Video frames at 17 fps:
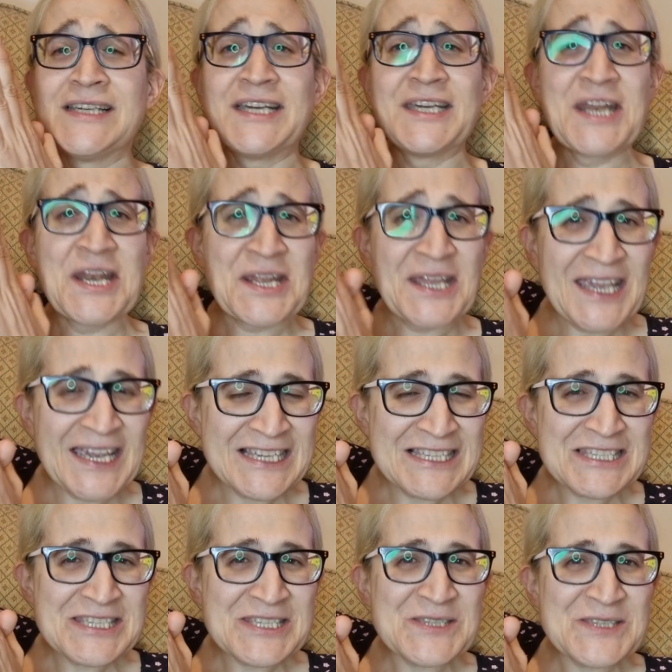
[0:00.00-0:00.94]
And in any
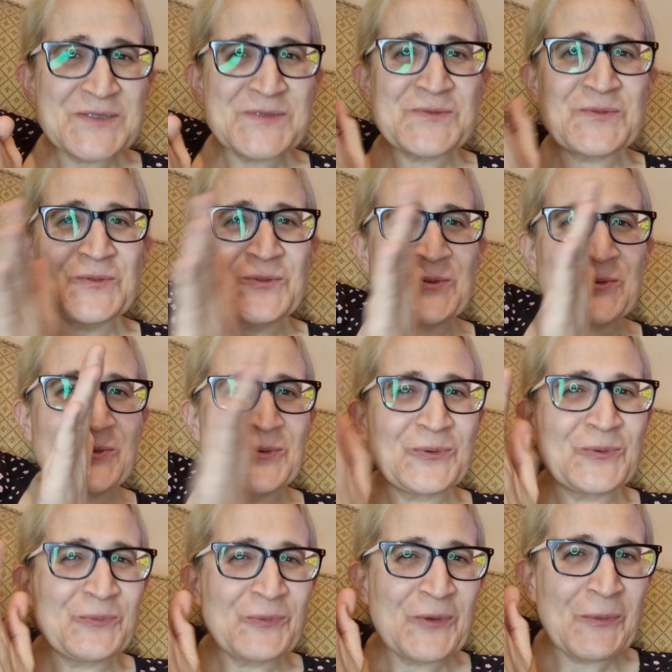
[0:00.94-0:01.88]
case,
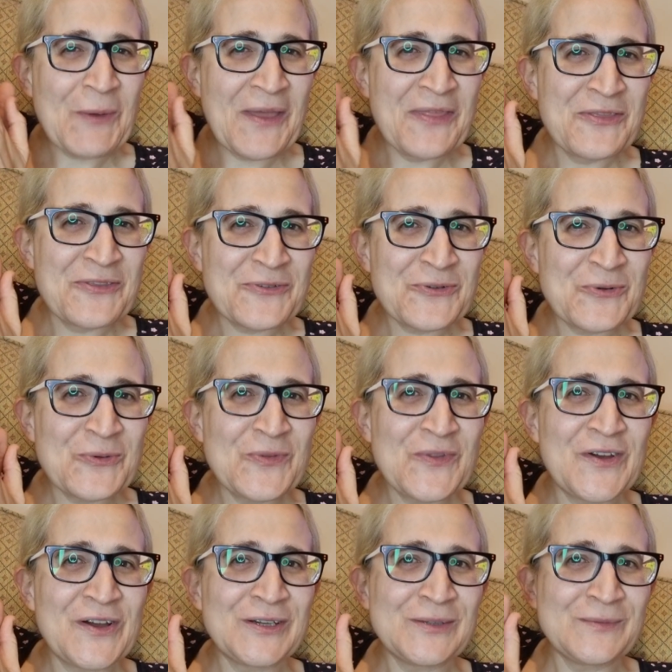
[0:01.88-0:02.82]
we went through
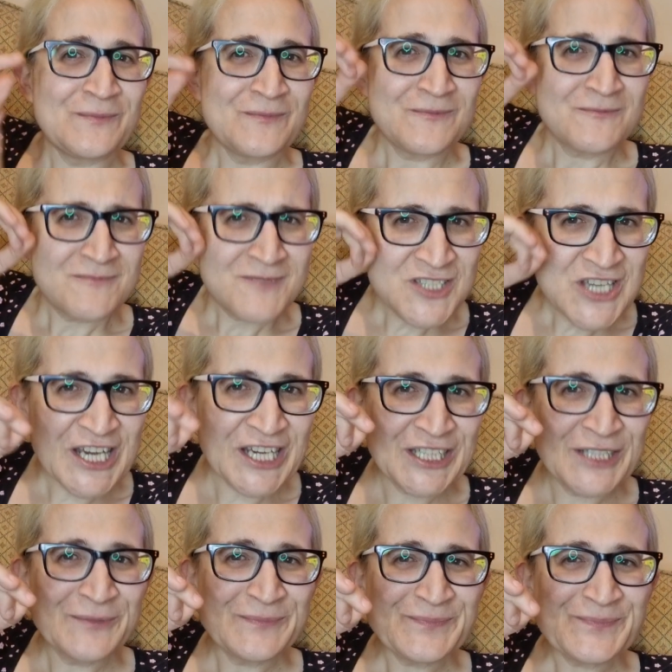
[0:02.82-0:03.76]
the
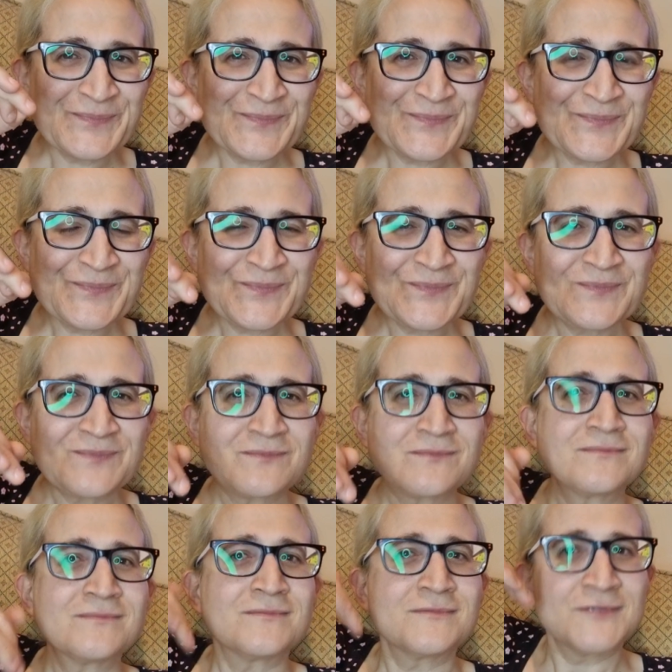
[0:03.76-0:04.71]
check-in,
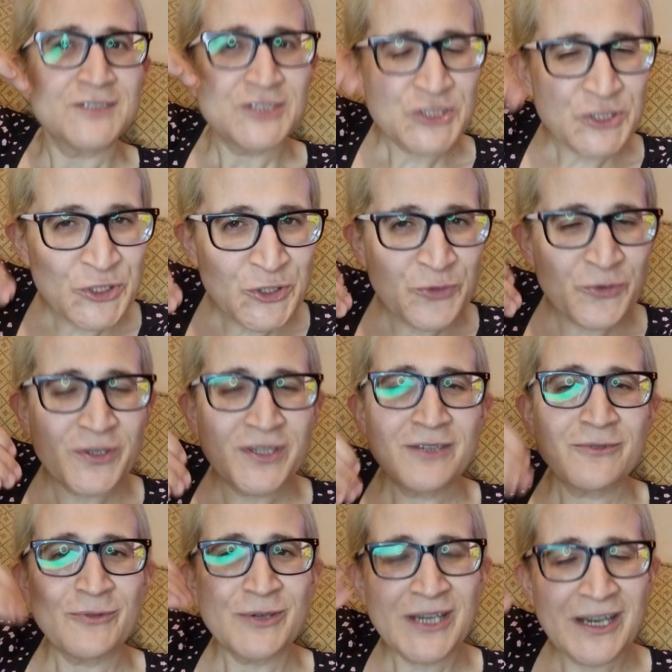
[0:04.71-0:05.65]

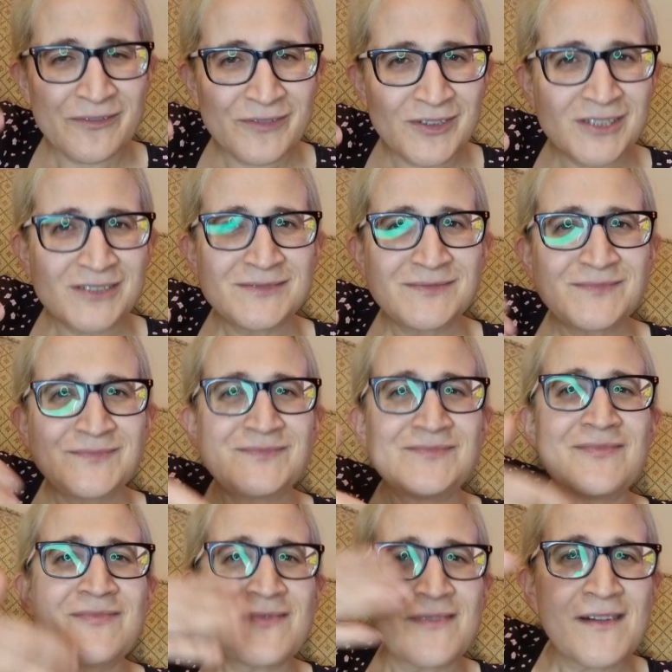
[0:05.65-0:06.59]
security, whatever,
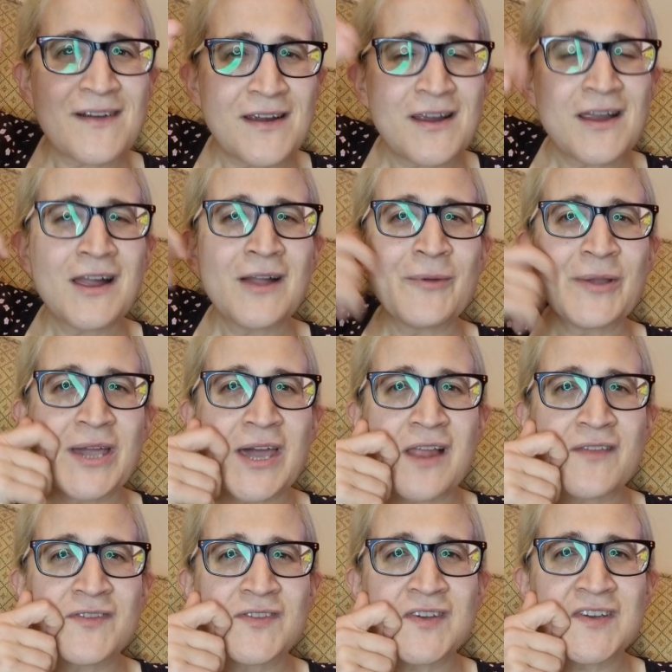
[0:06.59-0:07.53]
and we got
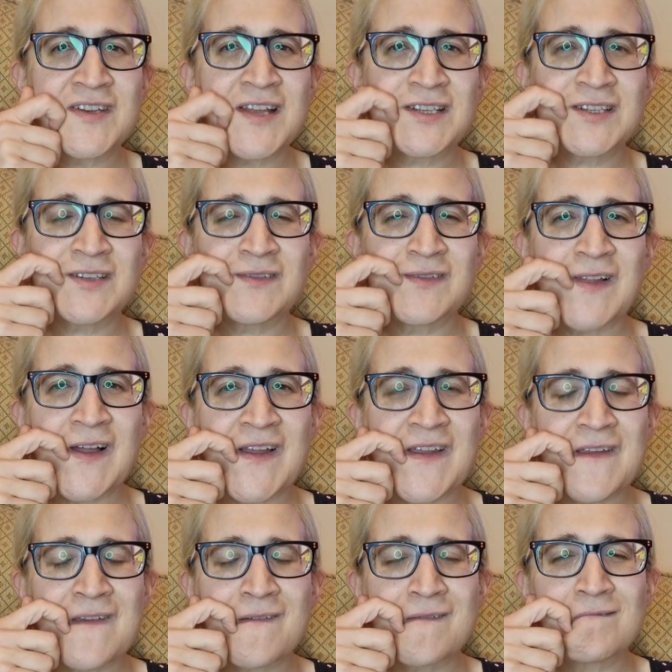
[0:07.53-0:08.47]
onto the connecting
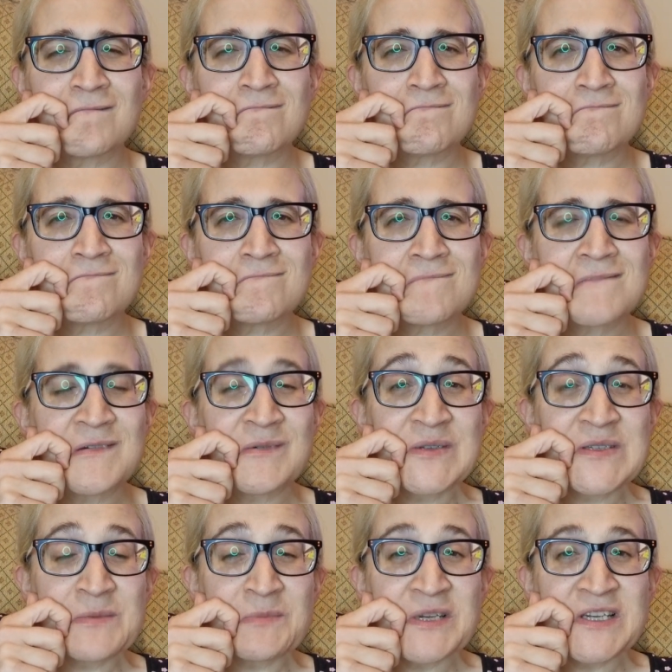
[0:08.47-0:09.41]
flight. It
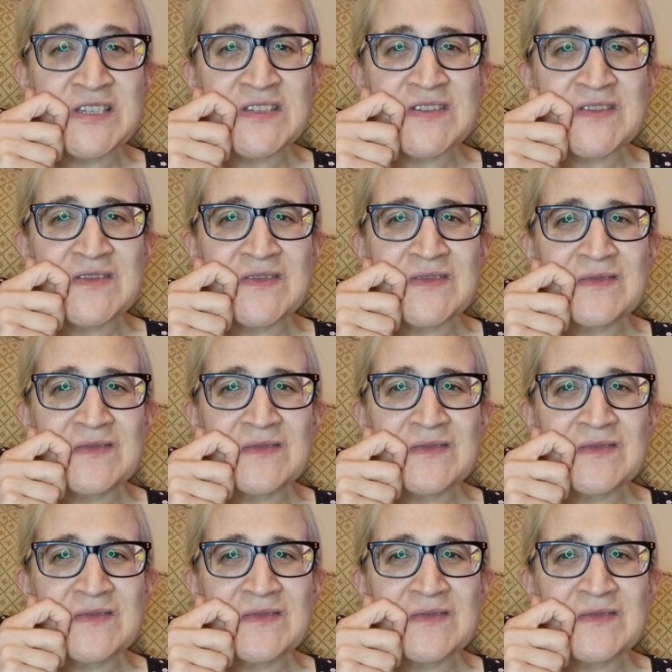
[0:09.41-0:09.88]
was amazing.